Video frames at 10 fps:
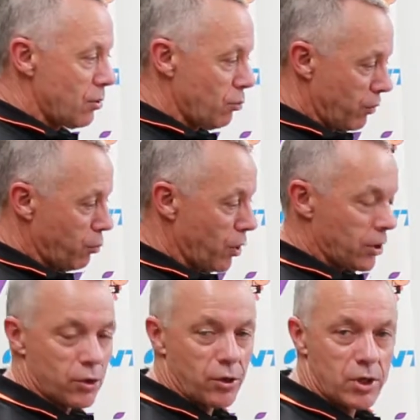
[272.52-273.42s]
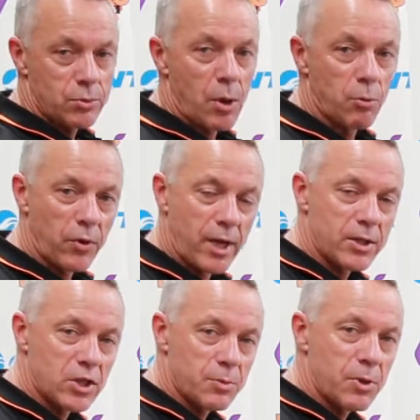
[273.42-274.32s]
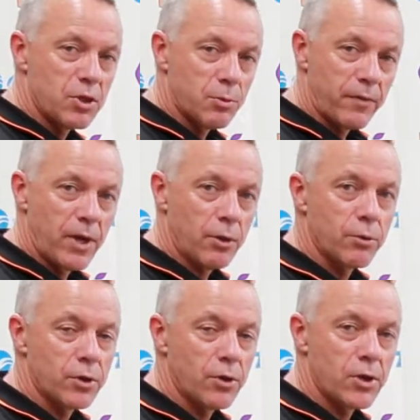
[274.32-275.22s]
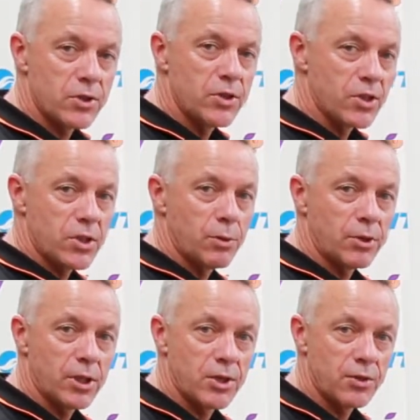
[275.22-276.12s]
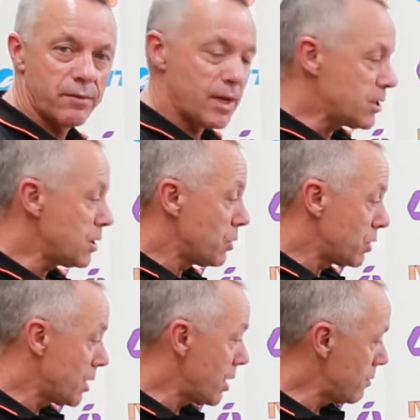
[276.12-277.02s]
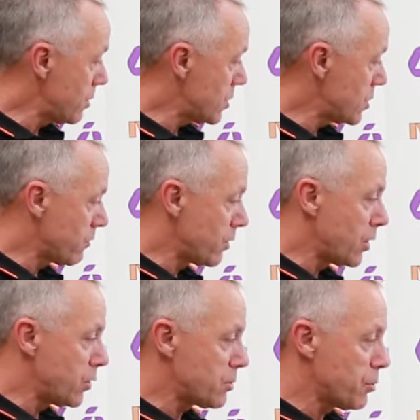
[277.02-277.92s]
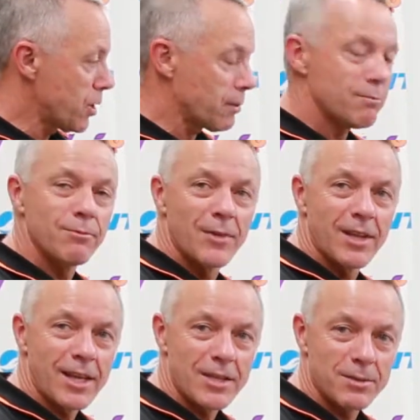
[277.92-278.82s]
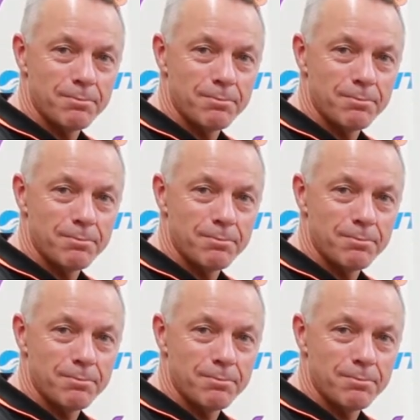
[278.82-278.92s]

with wider tyres, one without suspension with narrower tyres, and just see what takes your fancy. But this is a very nice bike. Thanks.